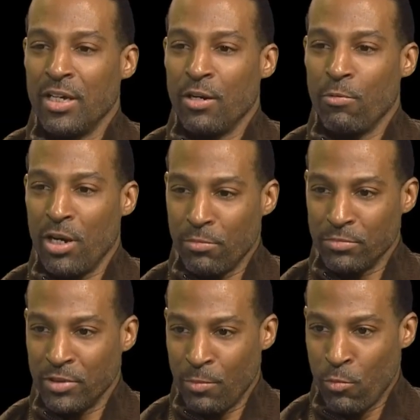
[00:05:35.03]
Well,
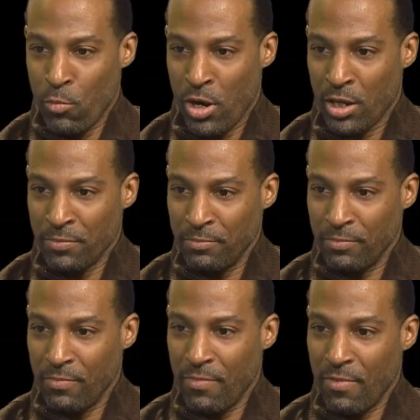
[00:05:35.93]
number one,
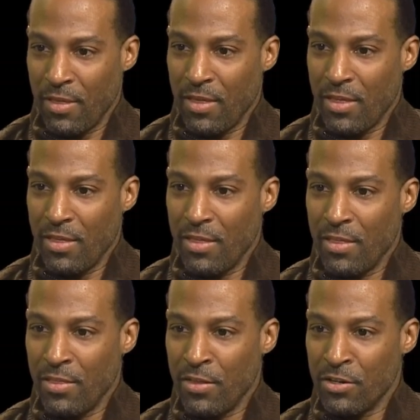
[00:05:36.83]

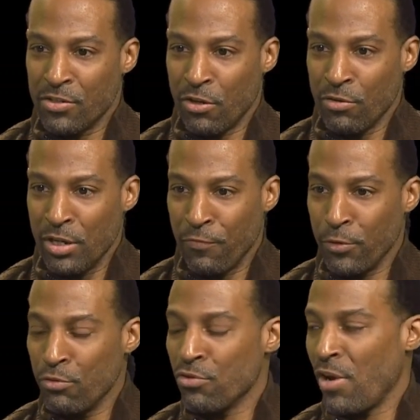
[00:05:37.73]
there's only a
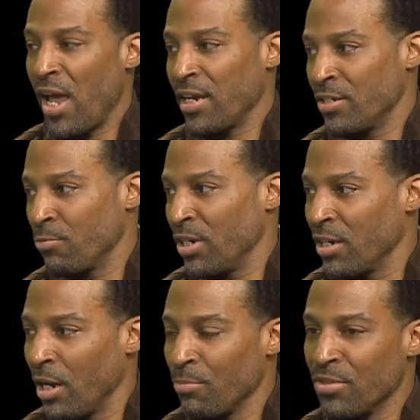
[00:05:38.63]
few dragons when it
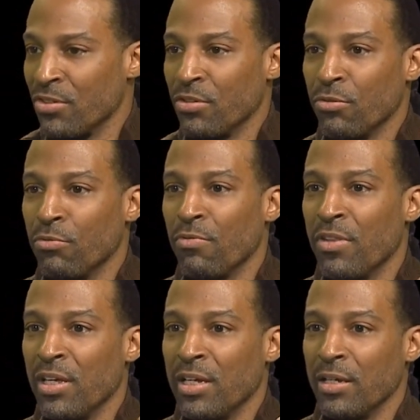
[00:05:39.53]
comes to
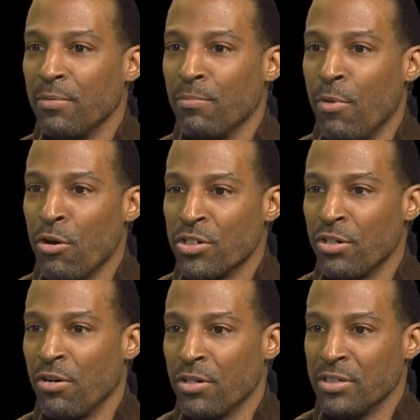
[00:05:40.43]
the martial
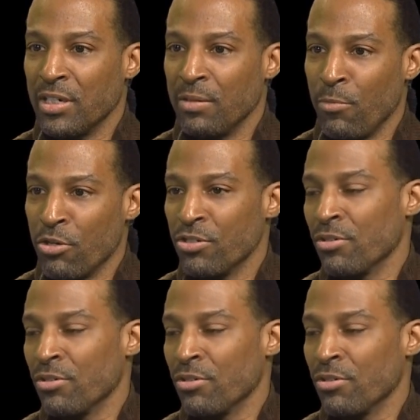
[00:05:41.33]
arts and martial